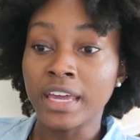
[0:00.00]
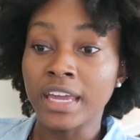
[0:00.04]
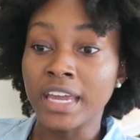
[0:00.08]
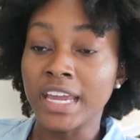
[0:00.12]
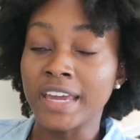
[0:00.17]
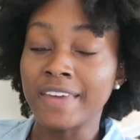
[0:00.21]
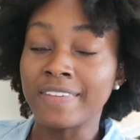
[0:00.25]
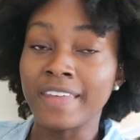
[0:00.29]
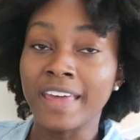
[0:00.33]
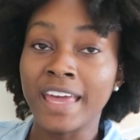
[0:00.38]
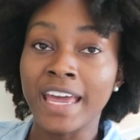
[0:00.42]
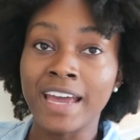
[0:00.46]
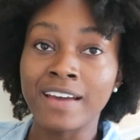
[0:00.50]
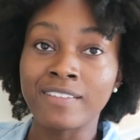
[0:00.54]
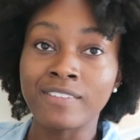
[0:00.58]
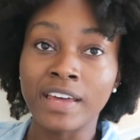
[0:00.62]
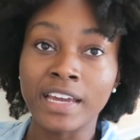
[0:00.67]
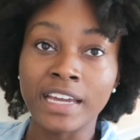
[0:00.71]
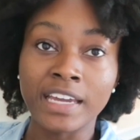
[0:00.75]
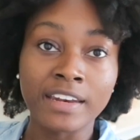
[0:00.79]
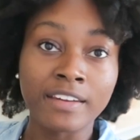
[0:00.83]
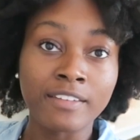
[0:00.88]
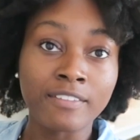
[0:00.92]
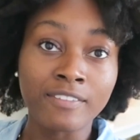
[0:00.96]
and they have
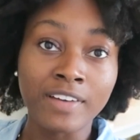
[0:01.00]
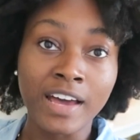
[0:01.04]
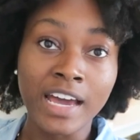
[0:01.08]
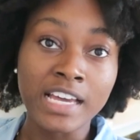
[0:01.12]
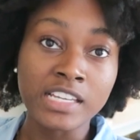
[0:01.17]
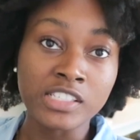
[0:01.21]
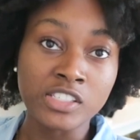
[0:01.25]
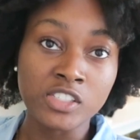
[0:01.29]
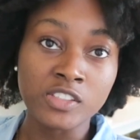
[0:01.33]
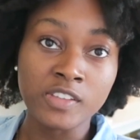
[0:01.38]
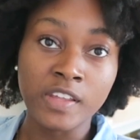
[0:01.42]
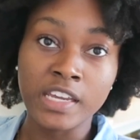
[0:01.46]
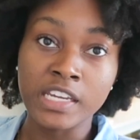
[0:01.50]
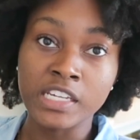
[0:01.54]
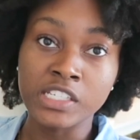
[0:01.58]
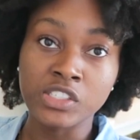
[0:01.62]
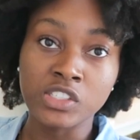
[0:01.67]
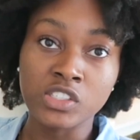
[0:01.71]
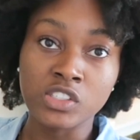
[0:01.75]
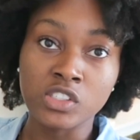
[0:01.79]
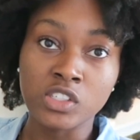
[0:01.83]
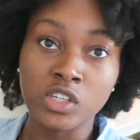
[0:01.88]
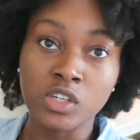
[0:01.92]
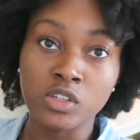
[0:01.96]
like an advisor that you can
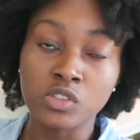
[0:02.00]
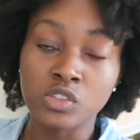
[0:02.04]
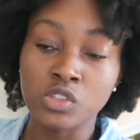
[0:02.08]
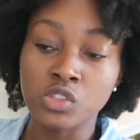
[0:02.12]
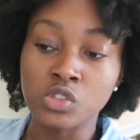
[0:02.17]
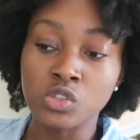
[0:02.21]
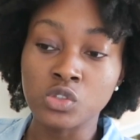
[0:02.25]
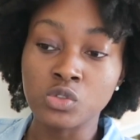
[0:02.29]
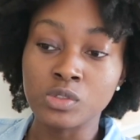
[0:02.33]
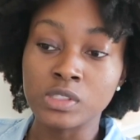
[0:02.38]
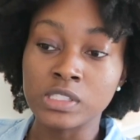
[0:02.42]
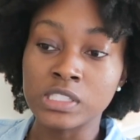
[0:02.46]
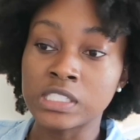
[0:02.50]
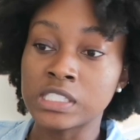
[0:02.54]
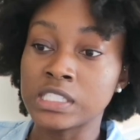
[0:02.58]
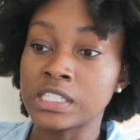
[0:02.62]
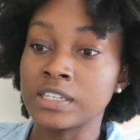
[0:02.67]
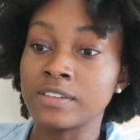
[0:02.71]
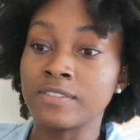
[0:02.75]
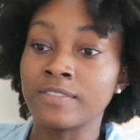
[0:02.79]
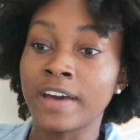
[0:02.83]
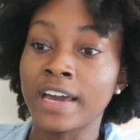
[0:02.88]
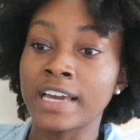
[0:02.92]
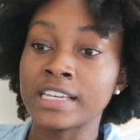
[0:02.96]
just go to and
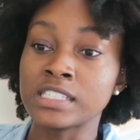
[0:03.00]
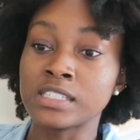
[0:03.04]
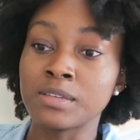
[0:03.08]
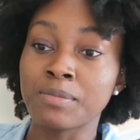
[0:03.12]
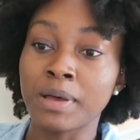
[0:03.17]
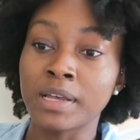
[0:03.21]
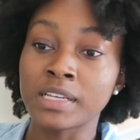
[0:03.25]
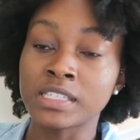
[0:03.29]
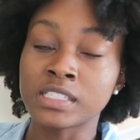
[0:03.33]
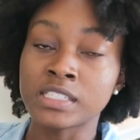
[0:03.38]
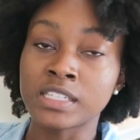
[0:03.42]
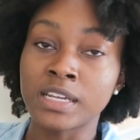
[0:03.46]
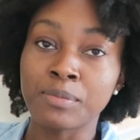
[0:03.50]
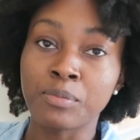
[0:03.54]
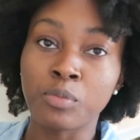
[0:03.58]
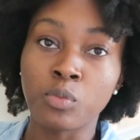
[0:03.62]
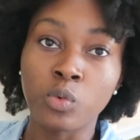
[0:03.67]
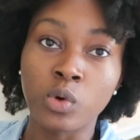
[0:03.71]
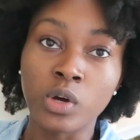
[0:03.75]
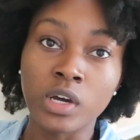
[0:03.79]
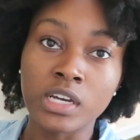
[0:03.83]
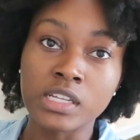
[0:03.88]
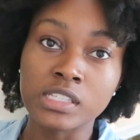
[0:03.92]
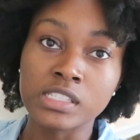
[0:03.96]
seek advice about step
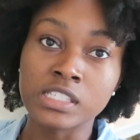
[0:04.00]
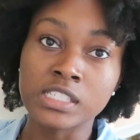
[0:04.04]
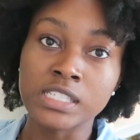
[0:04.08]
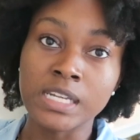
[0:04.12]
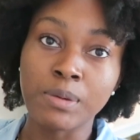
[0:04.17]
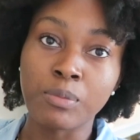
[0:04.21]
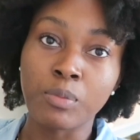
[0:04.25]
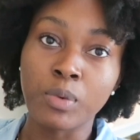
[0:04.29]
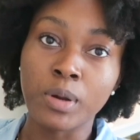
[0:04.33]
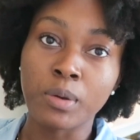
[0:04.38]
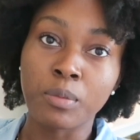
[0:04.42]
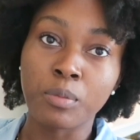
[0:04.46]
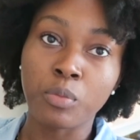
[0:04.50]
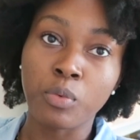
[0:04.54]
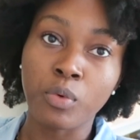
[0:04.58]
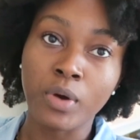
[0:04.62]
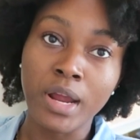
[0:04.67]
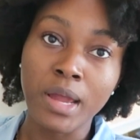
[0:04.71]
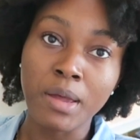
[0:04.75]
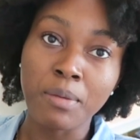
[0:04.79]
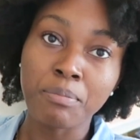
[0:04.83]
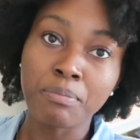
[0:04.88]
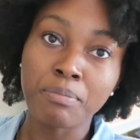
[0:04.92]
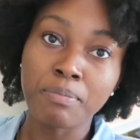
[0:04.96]
one step one
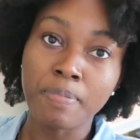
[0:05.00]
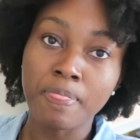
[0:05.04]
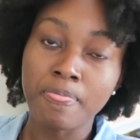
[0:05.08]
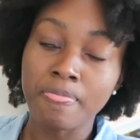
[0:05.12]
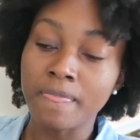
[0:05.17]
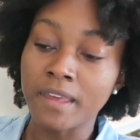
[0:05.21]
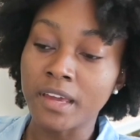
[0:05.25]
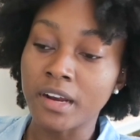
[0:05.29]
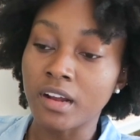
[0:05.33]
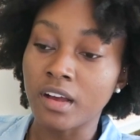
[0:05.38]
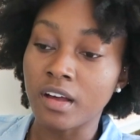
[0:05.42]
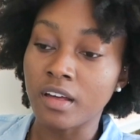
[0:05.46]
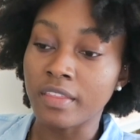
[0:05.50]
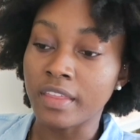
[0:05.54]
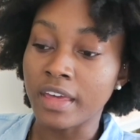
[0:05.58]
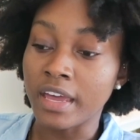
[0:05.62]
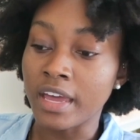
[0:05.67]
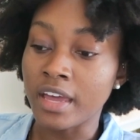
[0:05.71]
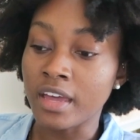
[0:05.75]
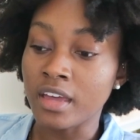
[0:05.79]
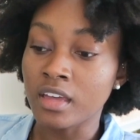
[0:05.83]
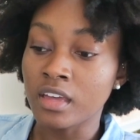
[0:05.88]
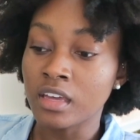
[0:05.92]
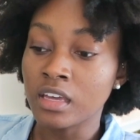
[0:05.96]
prep and all
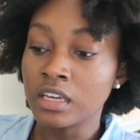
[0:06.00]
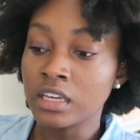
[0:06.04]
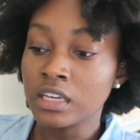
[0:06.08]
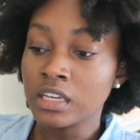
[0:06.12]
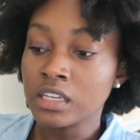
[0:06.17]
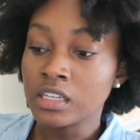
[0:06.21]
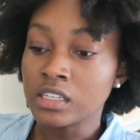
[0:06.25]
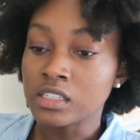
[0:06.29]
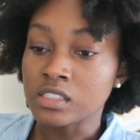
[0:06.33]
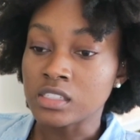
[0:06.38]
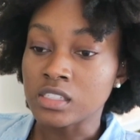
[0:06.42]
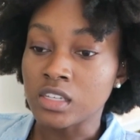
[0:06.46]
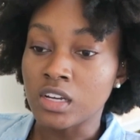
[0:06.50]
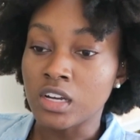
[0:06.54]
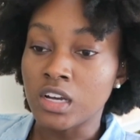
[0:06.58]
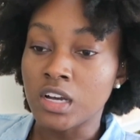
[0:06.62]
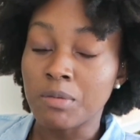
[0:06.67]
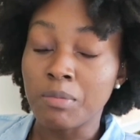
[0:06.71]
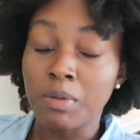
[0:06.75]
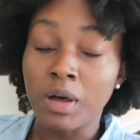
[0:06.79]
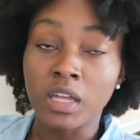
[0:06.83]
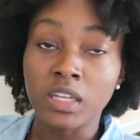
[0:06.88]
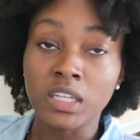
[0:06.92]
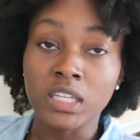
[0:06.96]
that so
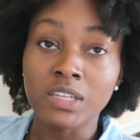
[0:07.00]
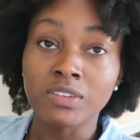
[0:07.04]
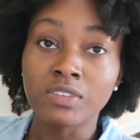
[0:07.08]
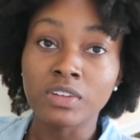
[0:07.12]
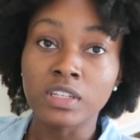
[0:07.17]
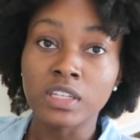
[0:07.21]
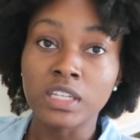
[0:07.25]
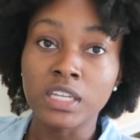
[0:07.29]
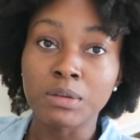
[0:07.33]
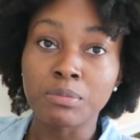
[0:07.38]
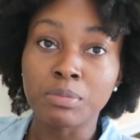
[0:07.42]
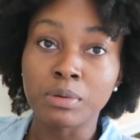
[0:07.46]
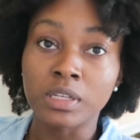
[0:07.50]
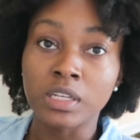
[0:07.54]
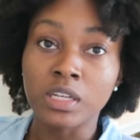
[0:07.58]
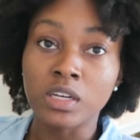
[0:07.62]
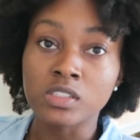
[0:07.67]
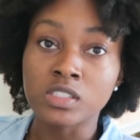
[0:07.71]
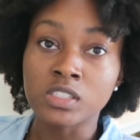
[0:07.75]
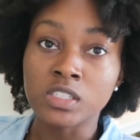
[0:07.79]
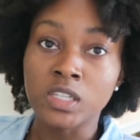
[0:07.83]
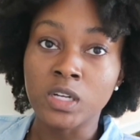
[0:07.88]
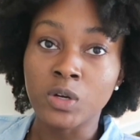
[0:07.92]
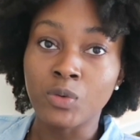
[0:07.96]
um, I'll leave a link
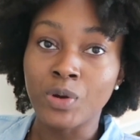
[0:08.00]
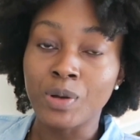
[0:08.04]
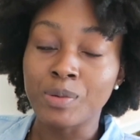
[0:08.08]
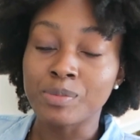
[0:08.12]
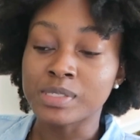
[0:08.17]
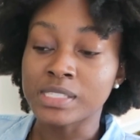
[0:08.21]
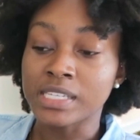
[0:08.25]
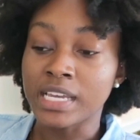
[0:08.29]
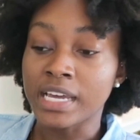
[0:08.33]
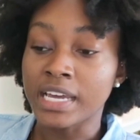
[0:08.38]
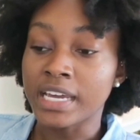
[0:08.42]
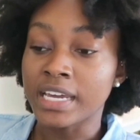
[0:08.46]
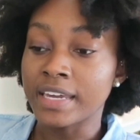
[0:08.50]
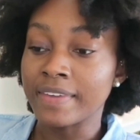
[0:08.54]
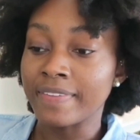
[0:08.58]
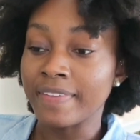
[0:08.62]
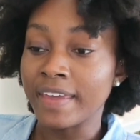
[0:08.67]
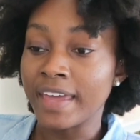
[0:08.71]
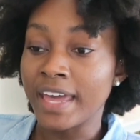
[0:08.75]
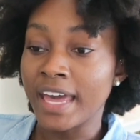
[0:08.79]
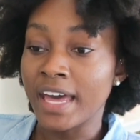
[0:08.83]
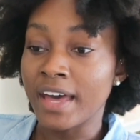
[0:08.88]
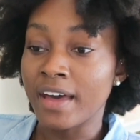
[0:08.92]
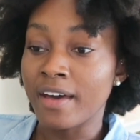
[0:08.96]
below to their website and
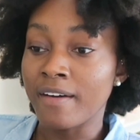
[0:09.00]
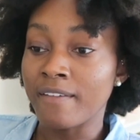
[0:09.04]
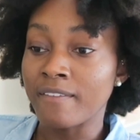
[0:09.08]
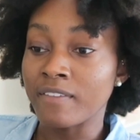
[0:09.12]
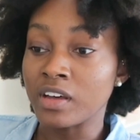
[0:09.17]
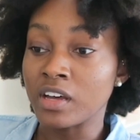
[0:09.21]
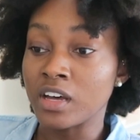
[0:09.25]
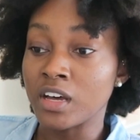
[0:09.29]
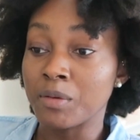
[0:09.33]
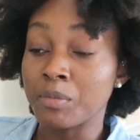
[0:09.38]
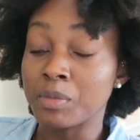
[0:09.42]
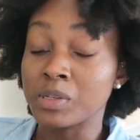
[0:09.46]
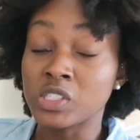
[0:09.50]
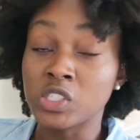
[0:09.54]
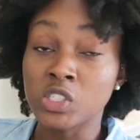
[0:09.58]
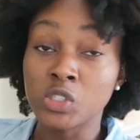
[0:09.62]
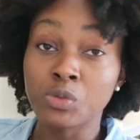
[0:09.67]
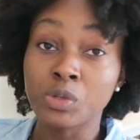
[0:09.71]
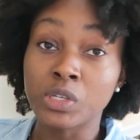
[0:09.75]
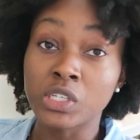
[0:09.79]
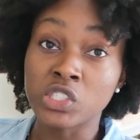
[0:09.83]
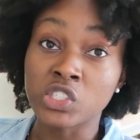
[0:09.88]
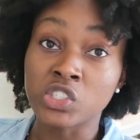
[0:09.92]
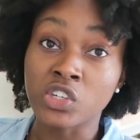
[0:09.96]
they have um, a two
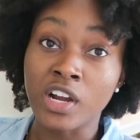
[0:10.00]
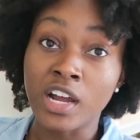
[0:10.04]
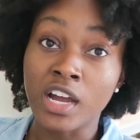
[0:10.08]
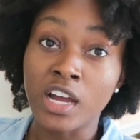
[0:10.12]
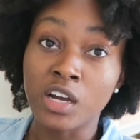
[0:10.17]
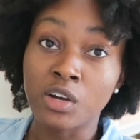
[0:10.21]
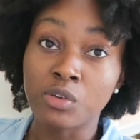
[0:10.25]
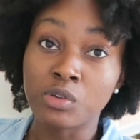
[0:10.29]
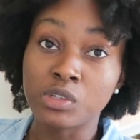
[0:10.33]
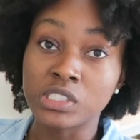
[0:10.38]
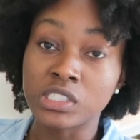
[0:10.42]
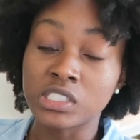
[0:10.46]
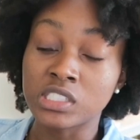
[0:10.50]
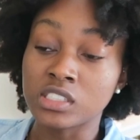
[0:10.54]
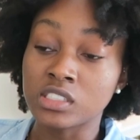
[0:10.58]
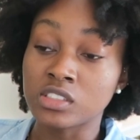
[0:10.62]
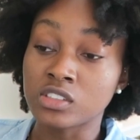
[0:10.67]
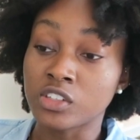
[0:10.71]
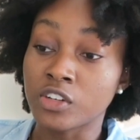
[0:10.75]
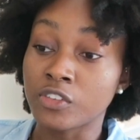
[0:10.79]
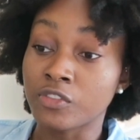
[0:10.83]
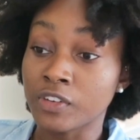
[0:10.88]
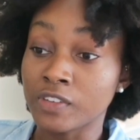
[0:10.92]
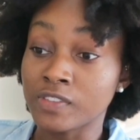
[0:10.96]
week trial which is,
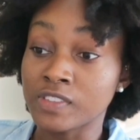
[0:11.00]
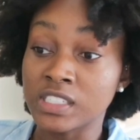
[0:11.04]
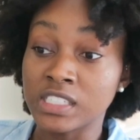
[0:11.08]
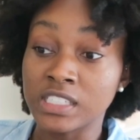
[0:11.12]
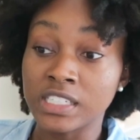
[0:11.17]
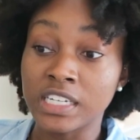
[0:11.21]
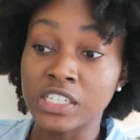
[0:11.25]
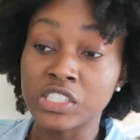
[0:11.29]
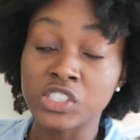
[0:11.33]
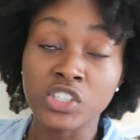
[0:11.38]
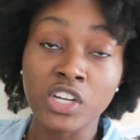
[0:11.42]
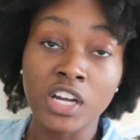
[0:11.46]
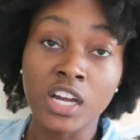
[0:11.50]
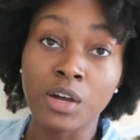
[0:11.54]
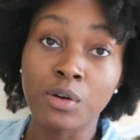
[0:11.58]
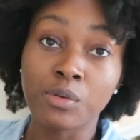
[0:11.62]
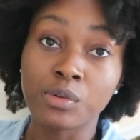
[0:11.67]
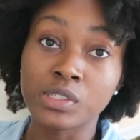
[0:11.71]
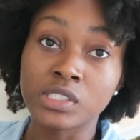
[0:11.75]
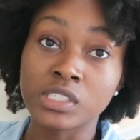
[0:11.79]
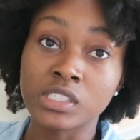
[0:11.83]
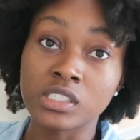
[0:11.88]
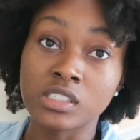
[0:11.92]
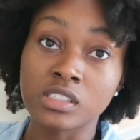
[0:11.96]
or a 15 day trial,
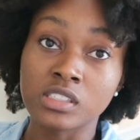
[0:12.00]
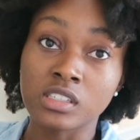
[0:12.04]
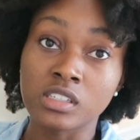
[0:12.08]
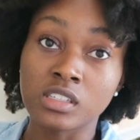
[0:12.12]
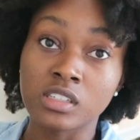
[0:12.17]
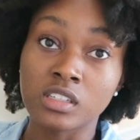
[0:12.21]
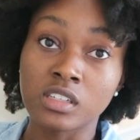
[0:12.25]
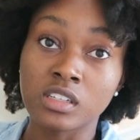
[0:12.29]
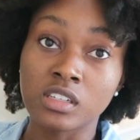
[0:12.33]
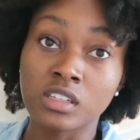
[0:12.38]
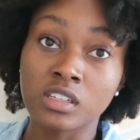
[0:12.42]
which is a,